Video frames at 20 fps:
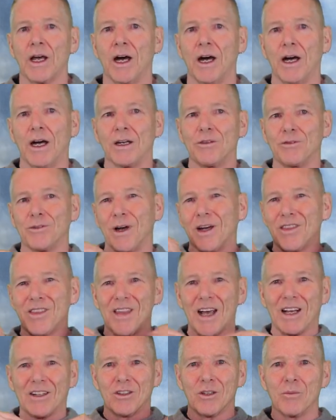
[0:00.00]
I find
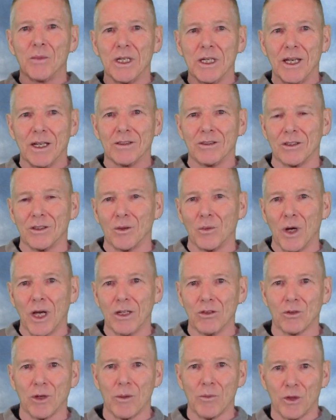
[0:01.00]
that to me gets in the
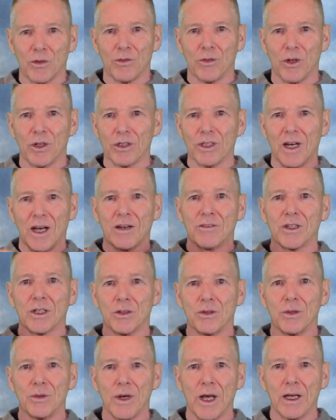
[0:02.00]
way, so I prefer to have a
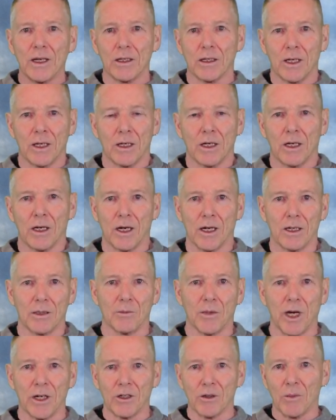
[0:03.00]
crew neck
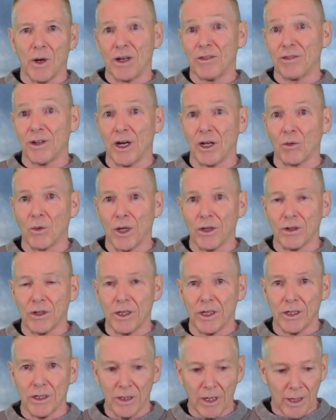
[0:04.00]
um, under my foul weather
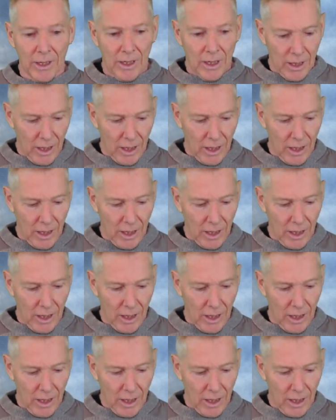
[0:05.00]
gear.